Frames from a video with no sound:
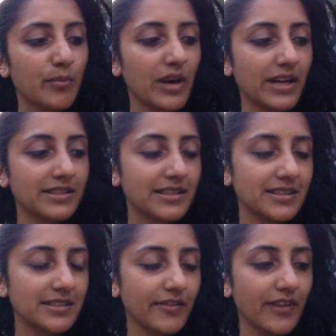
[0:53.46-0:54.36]

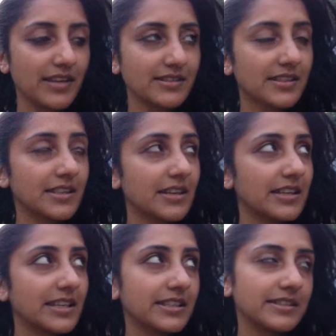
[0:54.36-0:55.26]
practice of
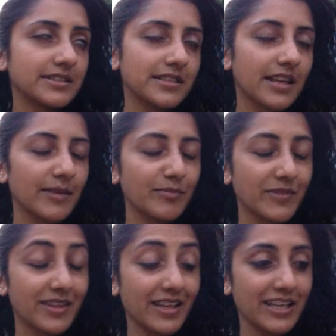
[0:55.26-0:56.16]
asana in
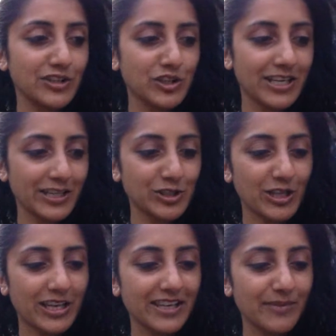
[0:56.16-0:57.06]
the kitchen,
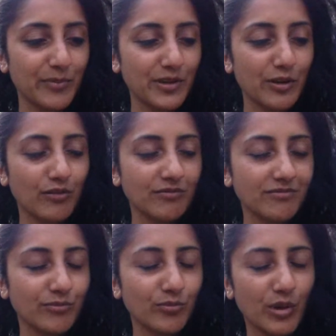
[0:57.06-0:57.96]
actually, but not,
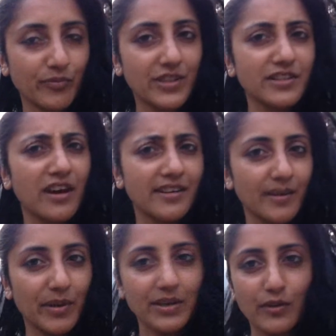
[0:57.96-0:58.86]
well, the
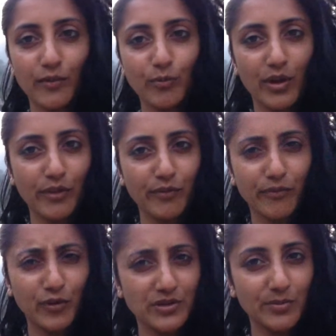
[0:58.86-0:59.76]
dining bit, not where the
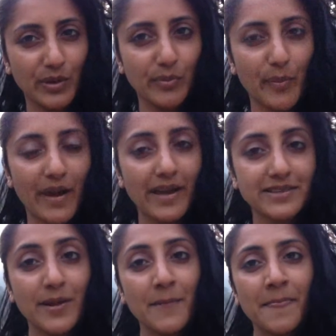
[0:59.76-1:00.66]
food is being
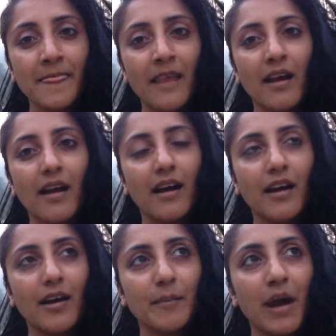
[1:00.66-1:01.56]
prepared.
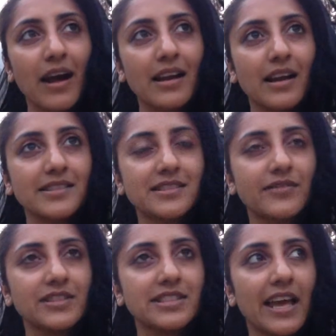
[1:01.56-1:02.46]
Highlights
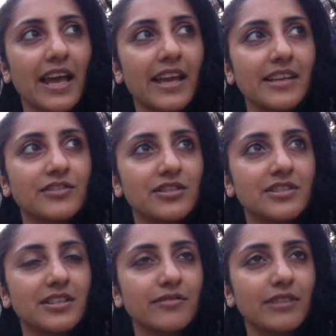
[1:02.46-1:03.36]
of the day,
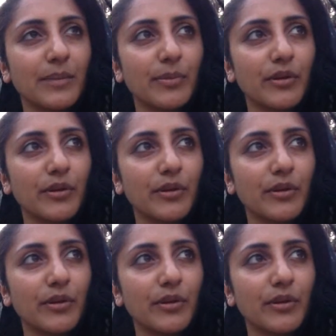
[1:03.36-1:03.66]
just did a really